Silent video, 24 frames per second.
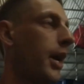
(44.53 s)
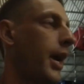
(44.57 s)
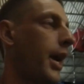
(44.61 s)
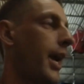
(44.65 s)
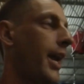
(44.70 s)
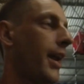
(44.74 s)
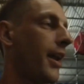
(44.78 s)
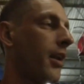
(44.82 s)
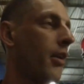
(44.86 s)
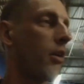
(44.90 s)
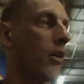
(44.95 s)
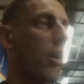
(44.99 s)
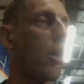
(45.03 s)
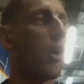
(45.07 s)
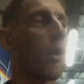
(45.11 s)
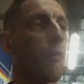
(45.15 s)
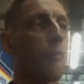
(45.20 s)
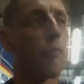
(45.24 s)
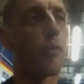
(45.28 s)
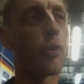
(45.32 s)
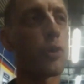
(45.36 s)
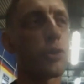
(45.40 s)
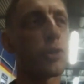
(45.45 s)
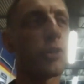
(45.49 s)
And
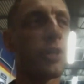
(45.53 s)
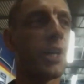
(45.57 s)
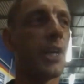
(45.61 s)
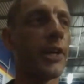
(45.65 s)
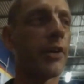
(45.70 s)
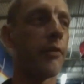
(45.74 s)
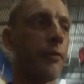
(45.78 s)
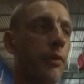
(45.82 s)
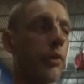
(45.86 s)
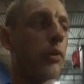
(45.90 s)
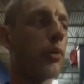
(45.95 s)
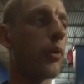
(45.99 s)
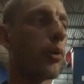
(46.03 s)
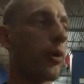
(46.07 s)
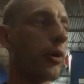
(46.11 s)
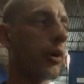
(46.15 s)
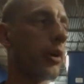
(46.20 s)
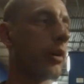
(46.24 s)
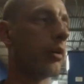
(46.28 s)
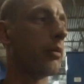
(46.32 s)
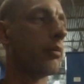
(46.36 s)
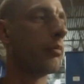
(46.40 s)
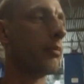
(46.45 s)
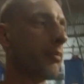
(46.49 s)
unfortunately I didn't
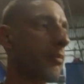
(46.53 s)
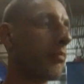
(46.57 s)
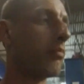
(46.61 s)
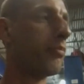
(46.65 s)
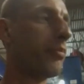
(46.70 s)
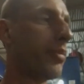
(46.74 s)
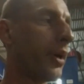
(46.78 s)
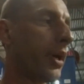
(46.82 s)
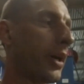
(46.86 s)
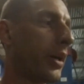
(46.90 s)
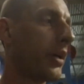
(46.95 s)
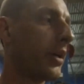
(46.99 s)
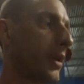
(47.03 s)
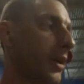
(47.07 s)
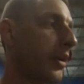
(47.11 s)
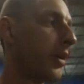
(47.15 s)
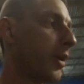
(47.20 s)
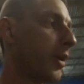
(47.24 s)
record it, but